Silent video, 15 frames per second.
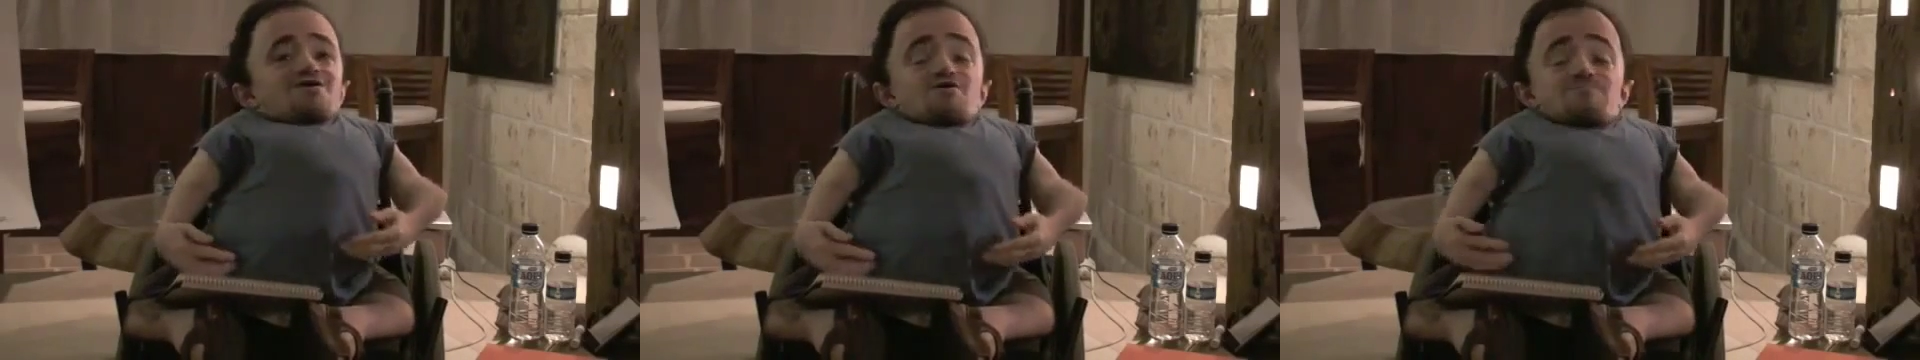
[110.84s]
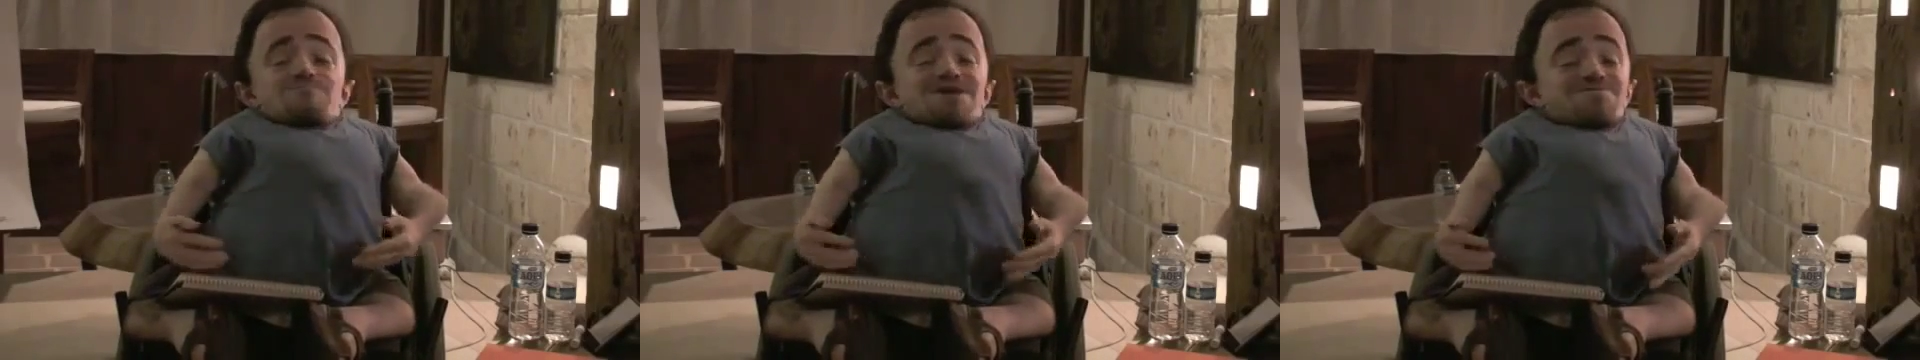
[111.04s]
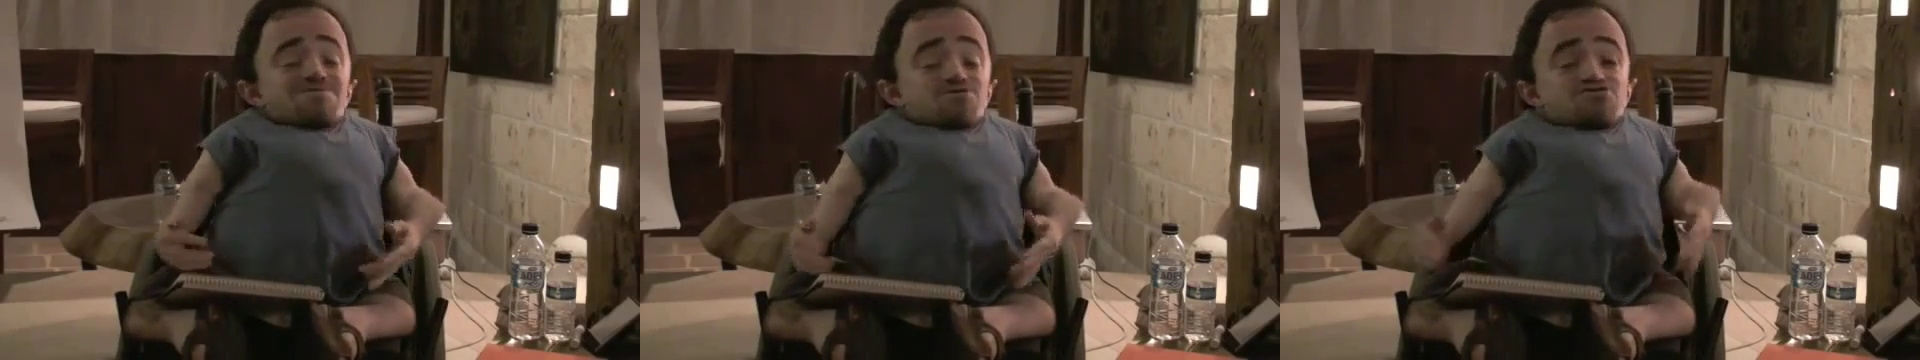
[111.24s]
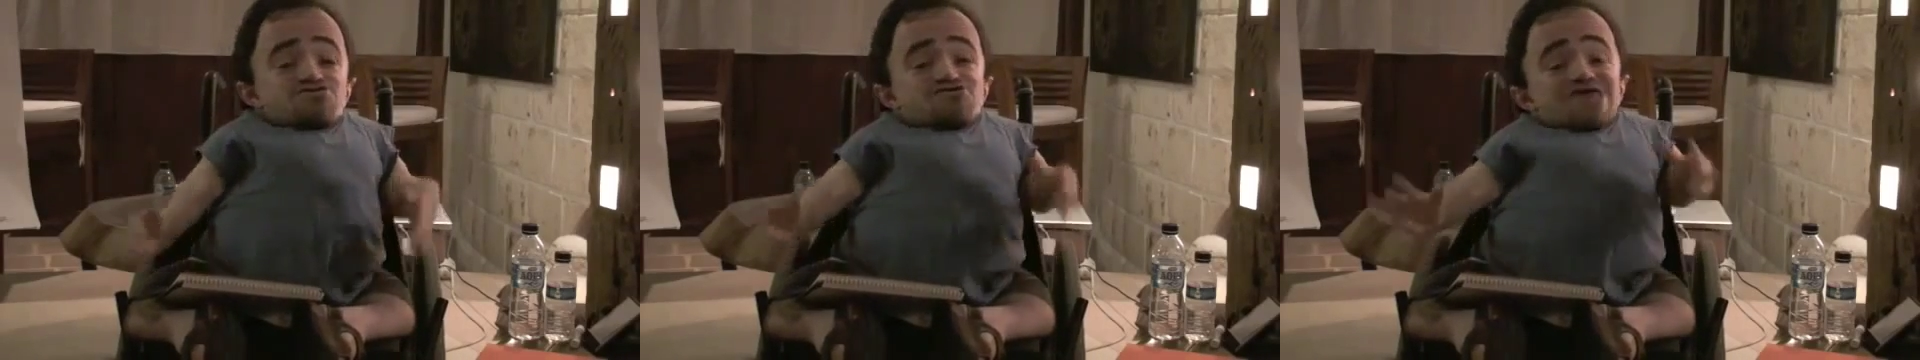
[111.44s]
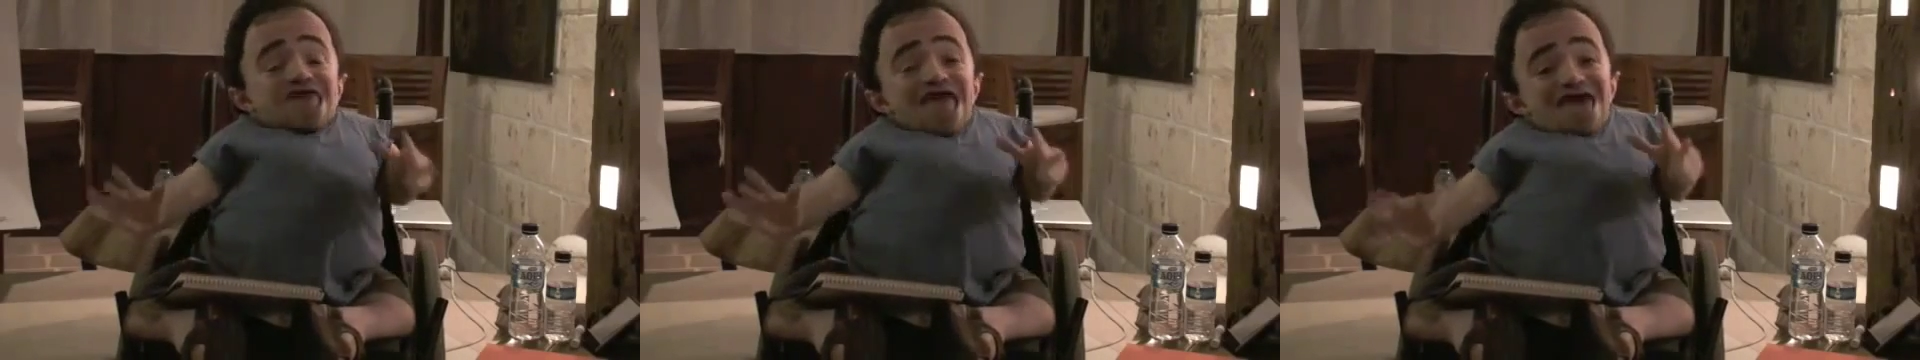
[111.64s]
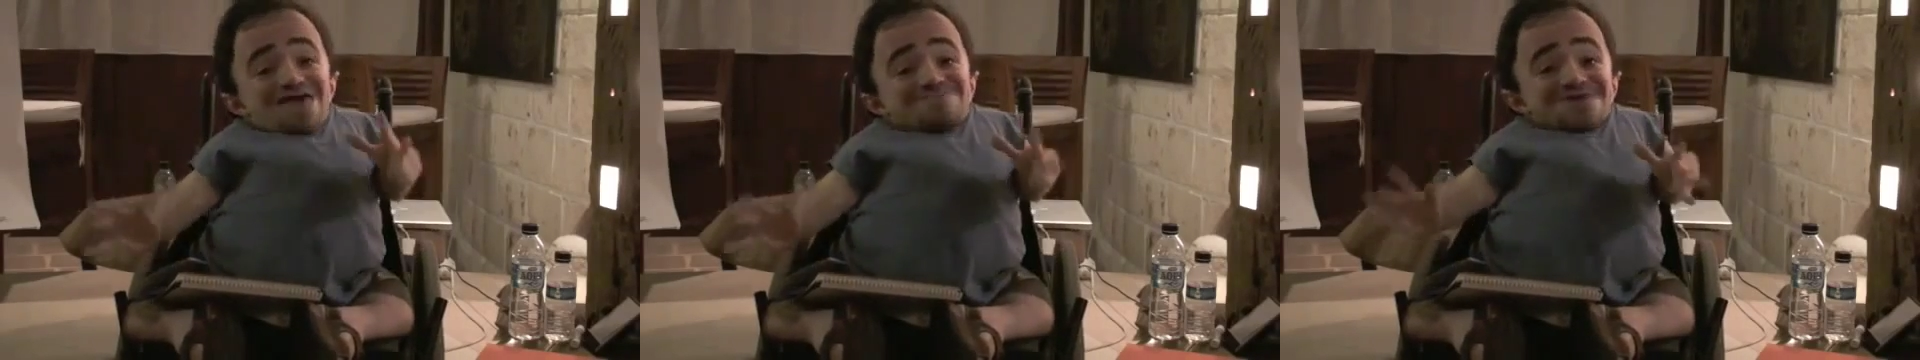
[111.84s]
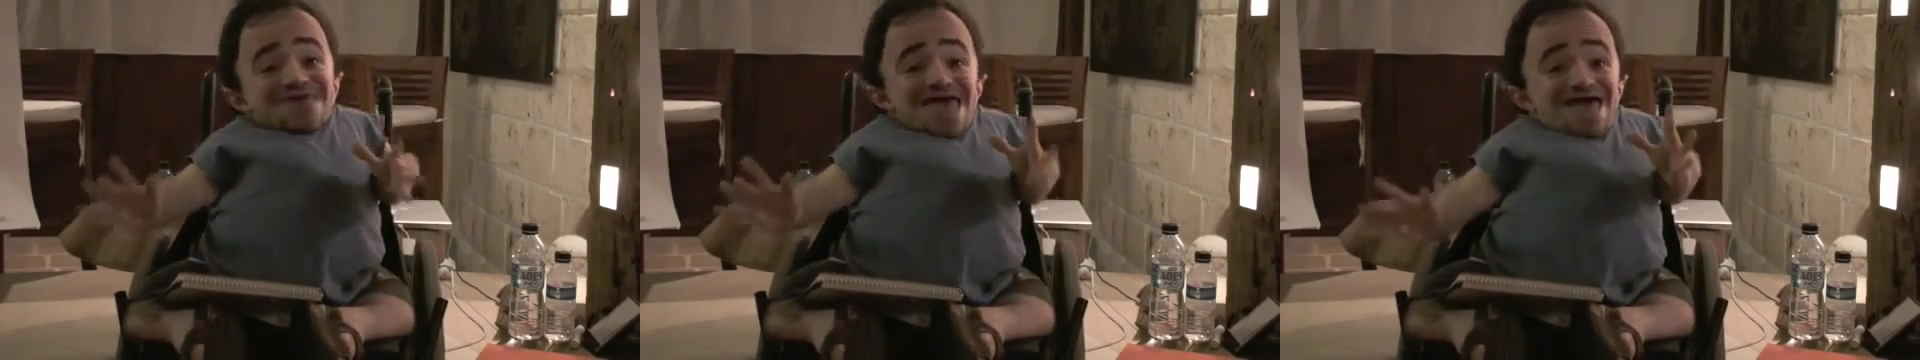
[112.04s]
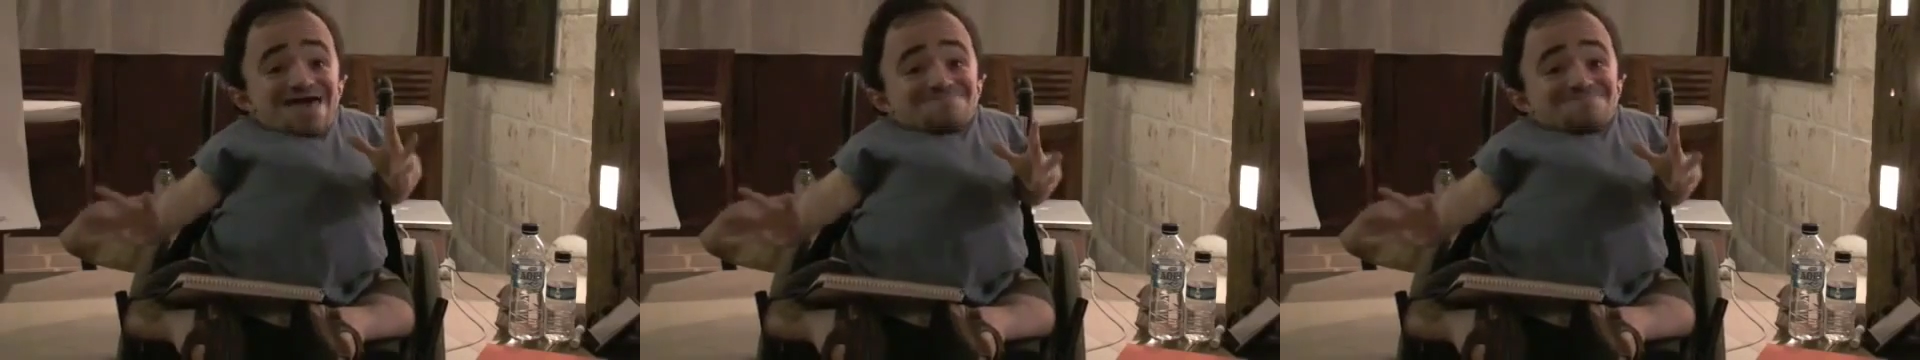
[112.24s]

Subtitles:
Or maybe you're just happy,